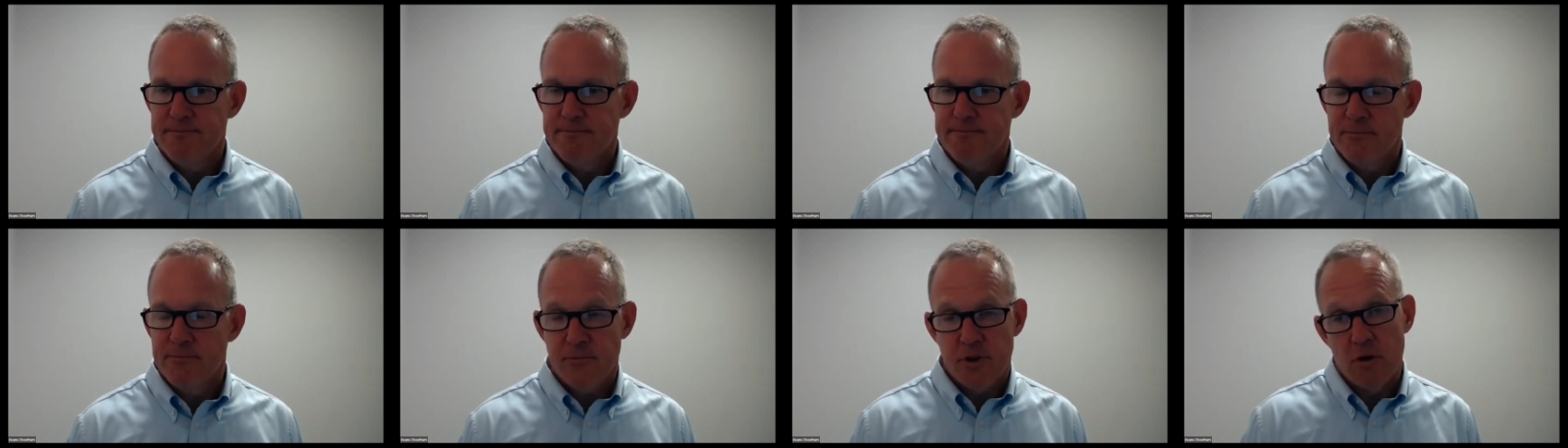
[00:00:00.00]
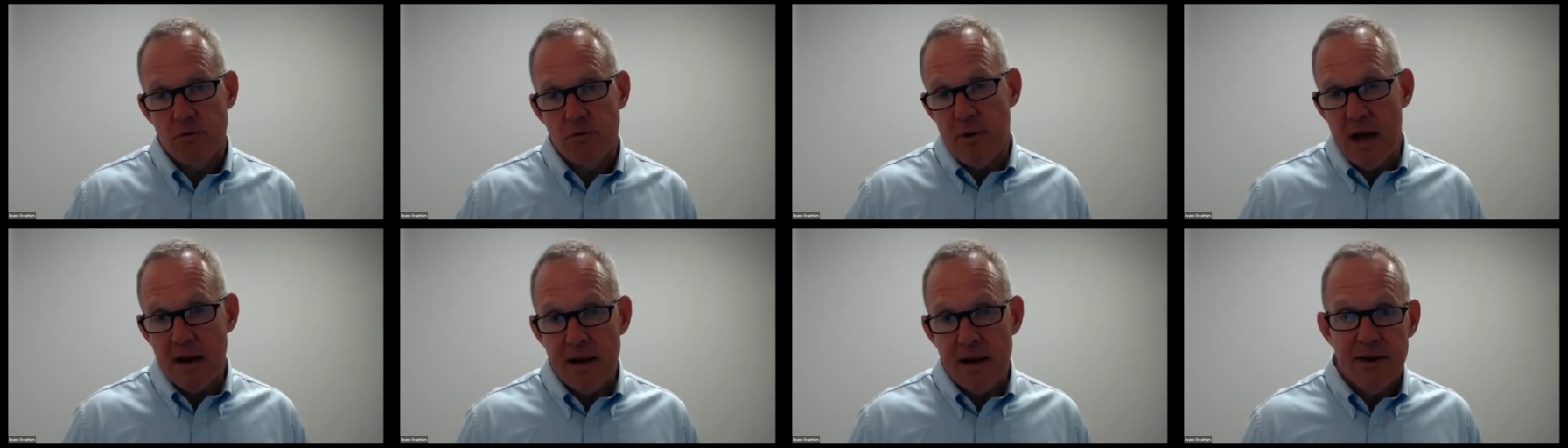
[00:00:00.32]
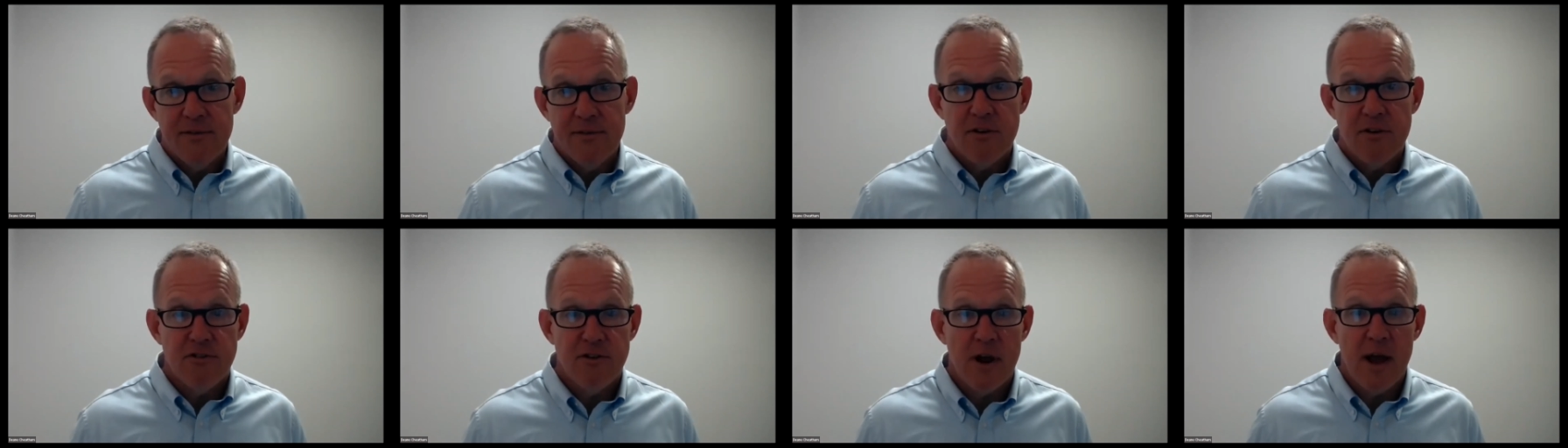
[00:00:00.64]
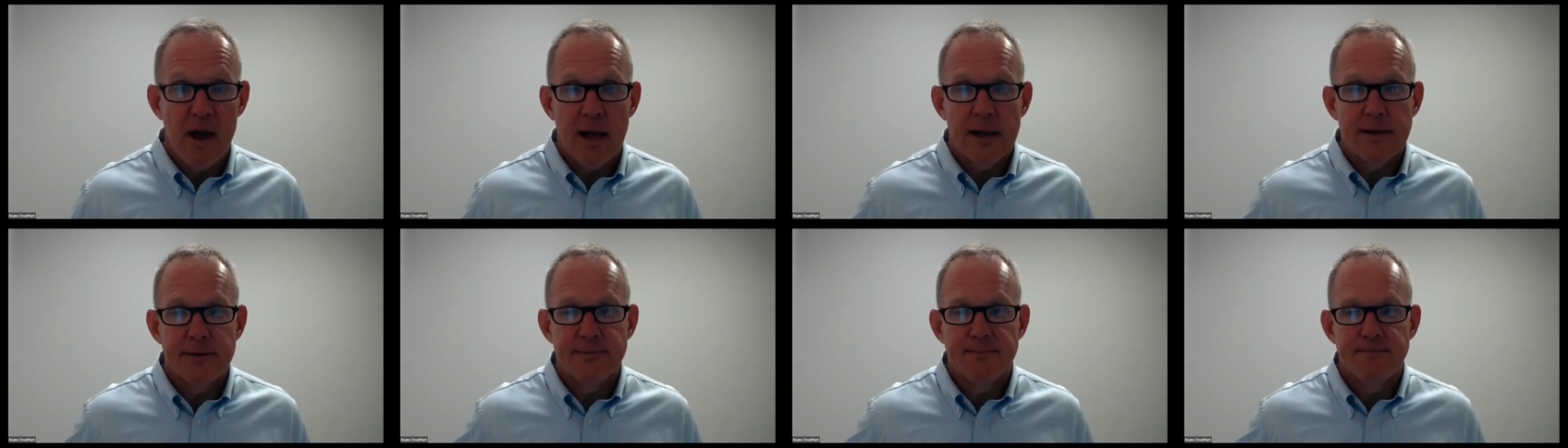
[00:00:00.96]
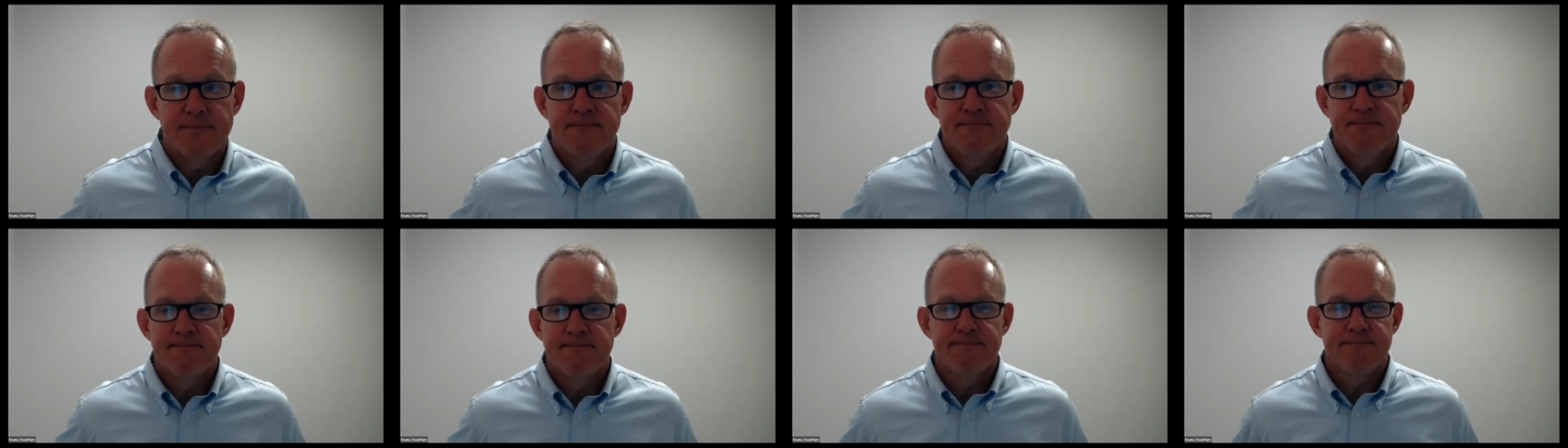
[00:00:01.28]
so I'd give it a shot.
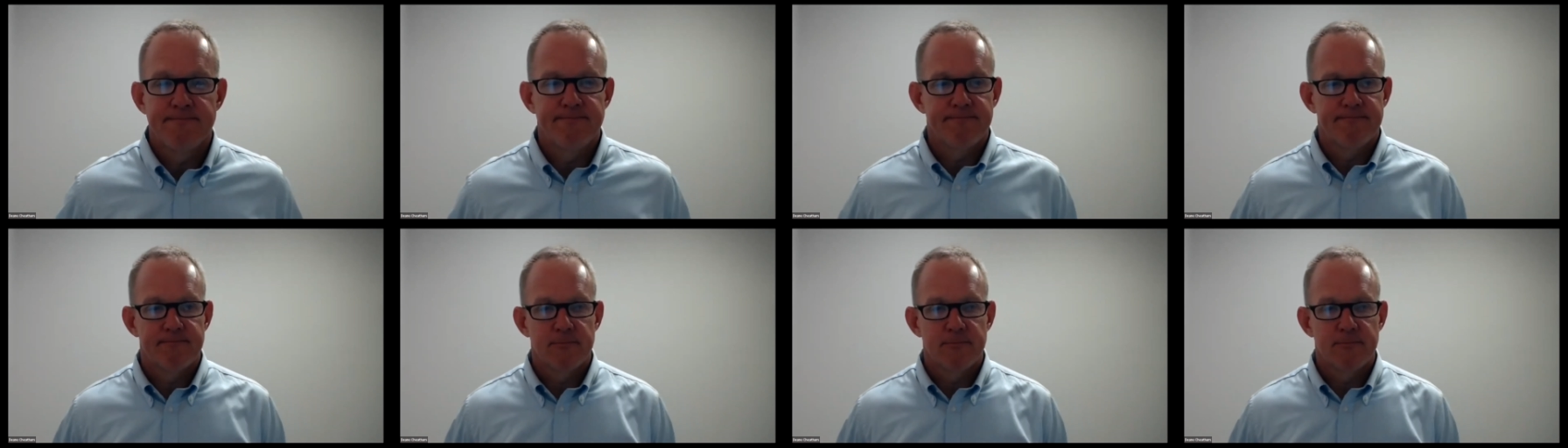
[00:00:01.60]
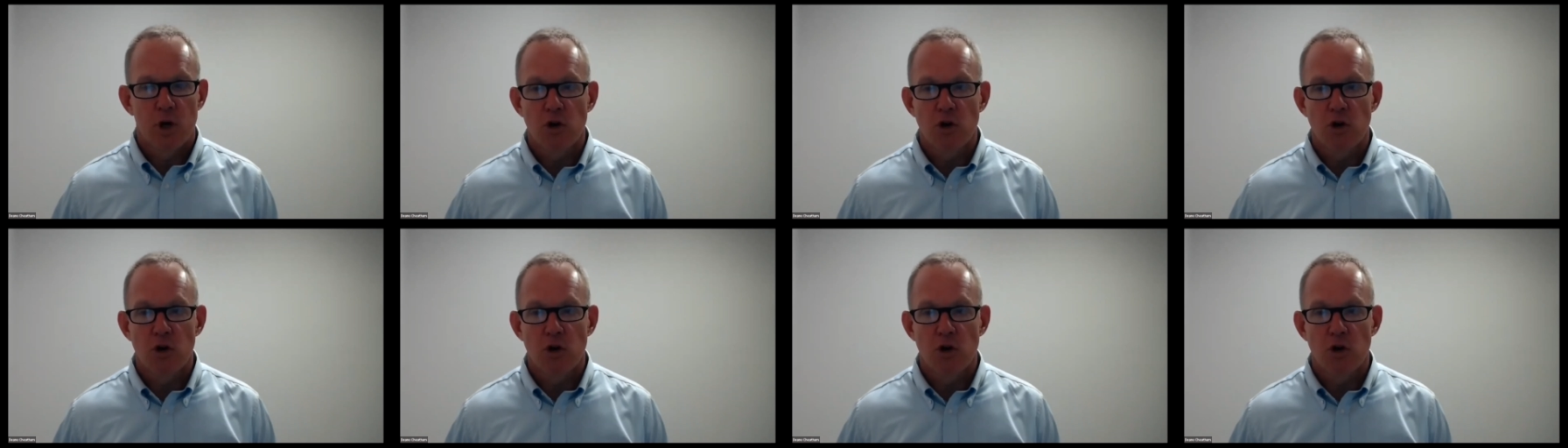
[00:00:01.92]
Good